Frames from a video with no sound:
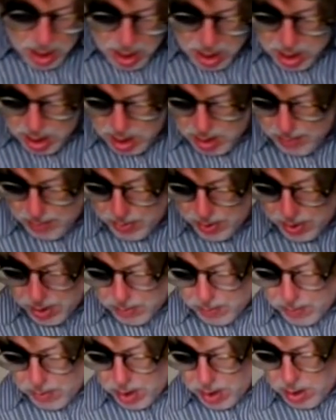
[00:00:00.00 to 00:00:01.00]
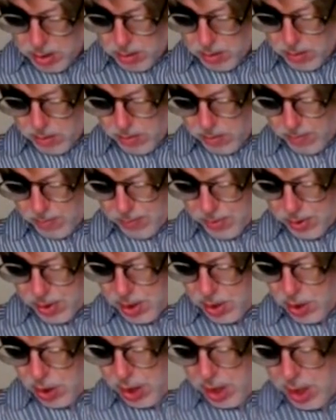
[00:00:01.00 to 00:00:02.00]
some little
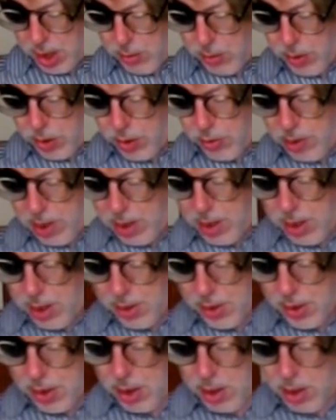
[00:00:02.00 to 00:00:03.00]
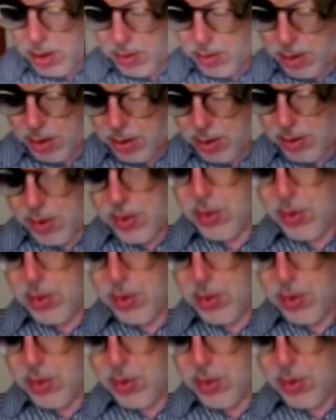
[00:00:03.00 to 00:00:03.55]
stitching here, which really does connote that